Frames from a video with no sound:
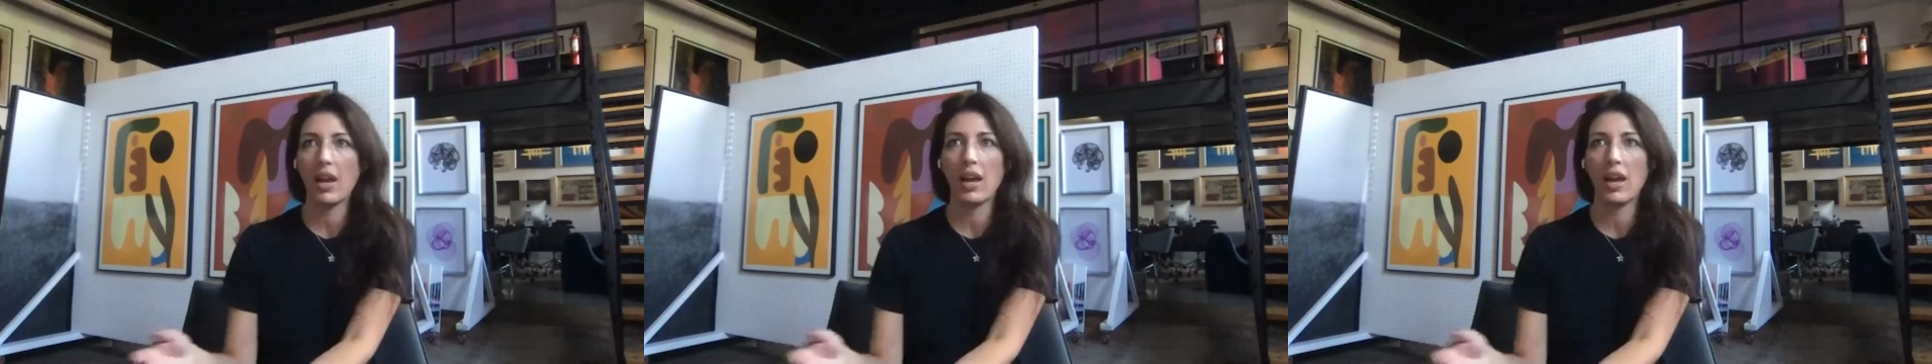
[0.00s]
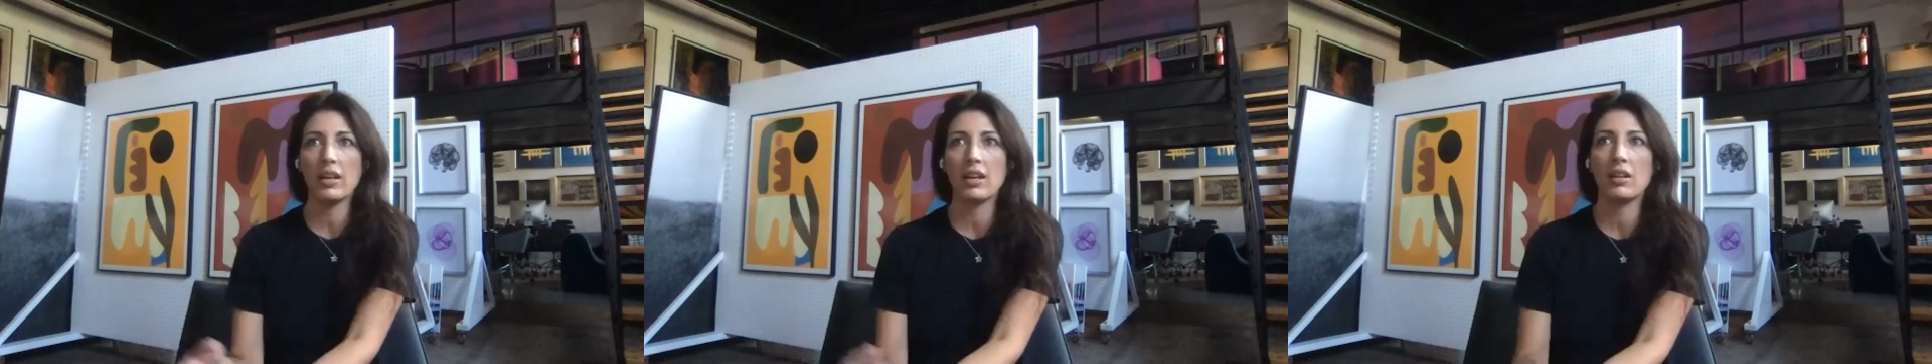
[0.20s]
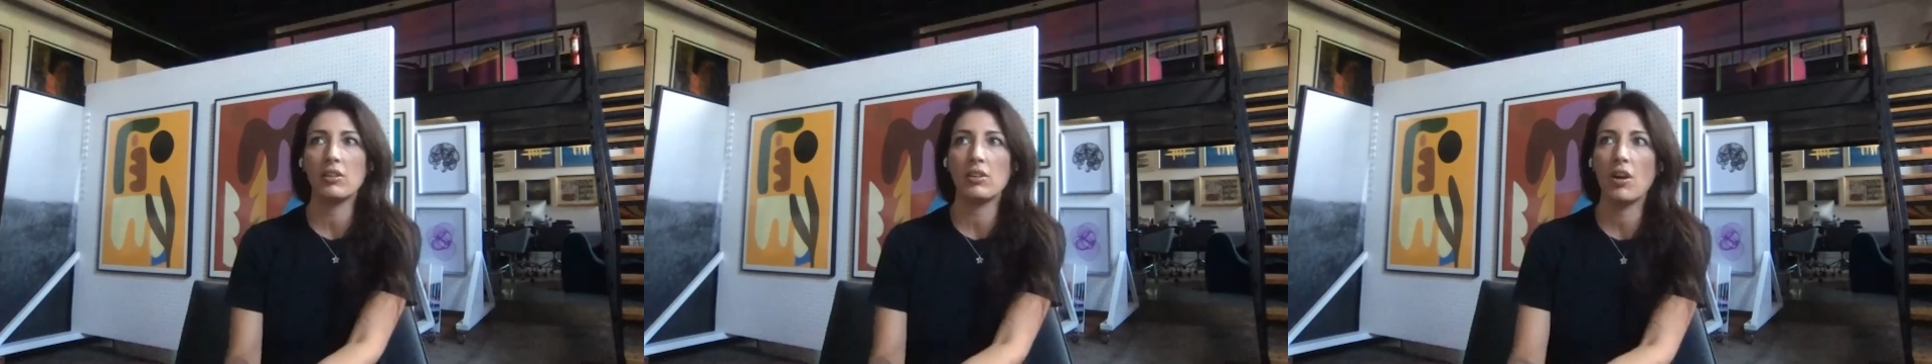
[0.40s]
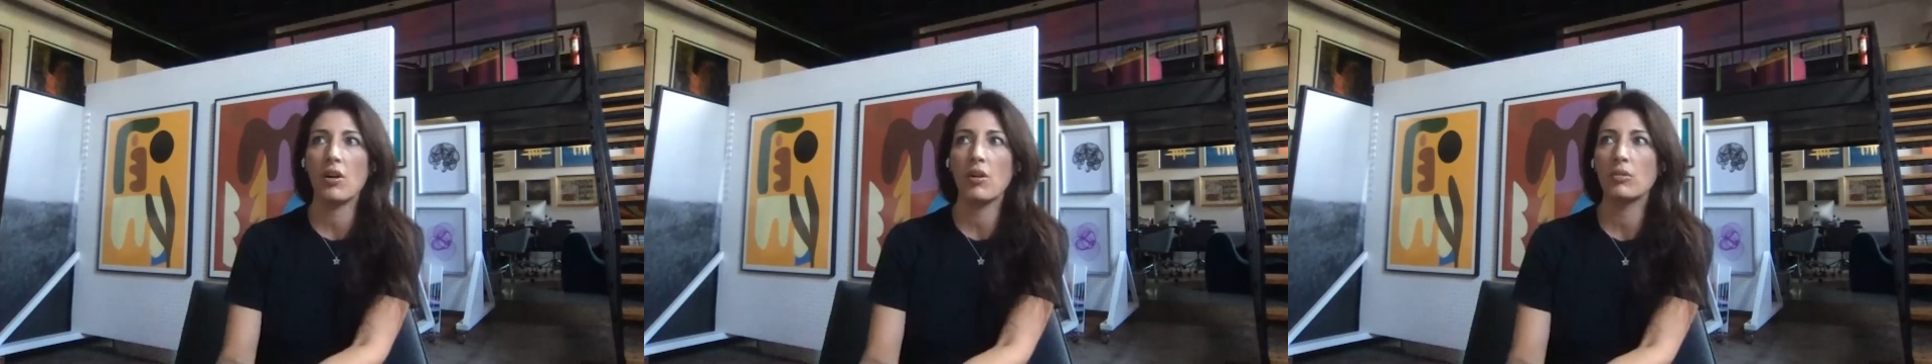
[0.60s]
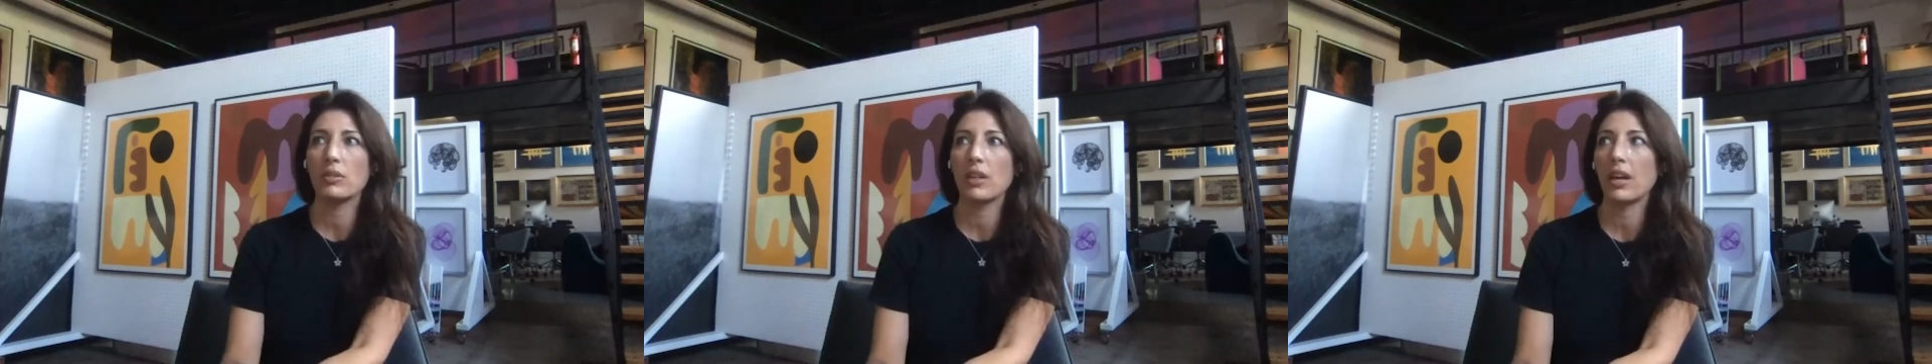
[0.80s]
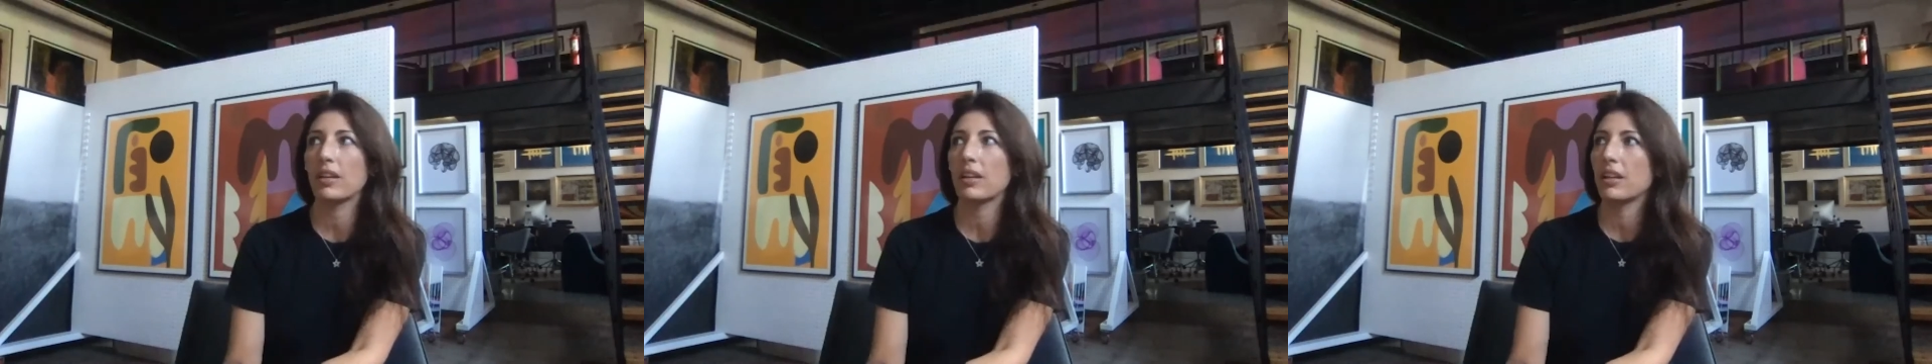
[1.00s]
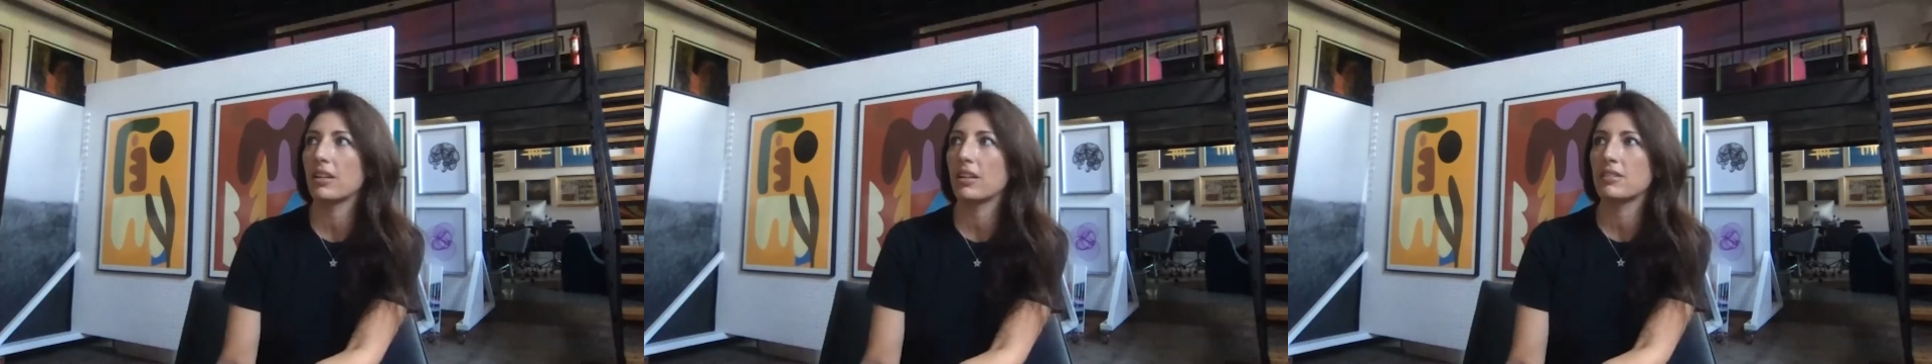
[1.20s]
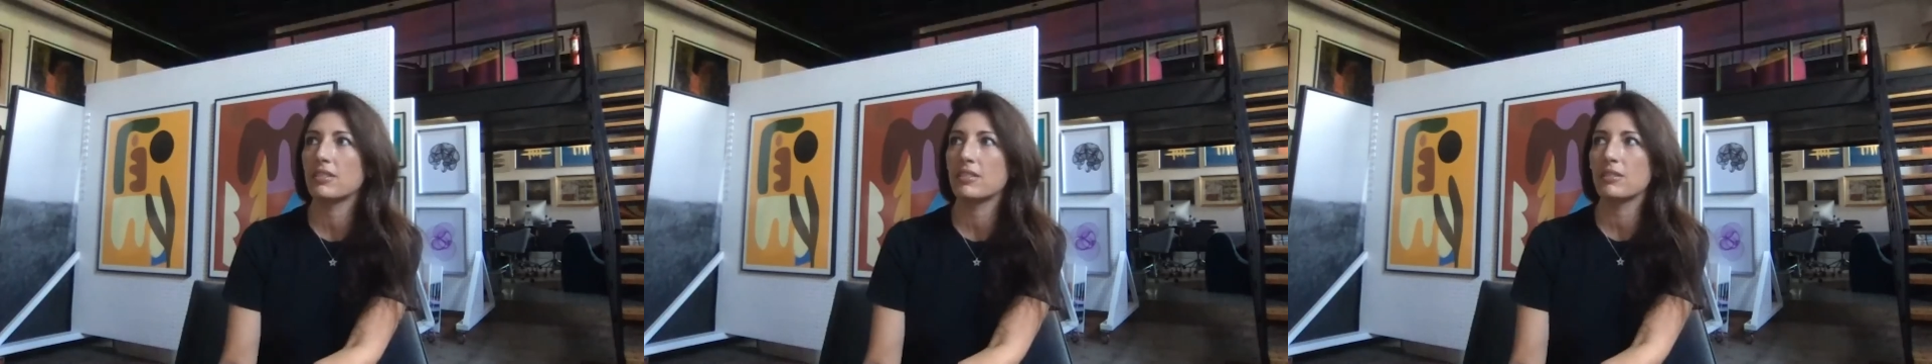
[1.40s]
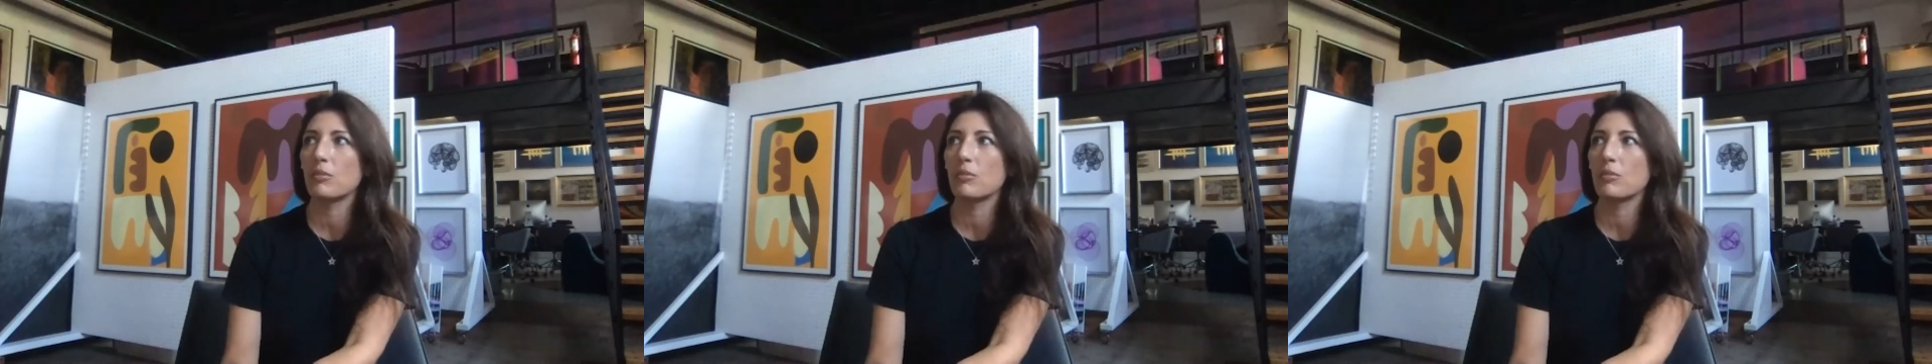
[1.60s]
And I know like it's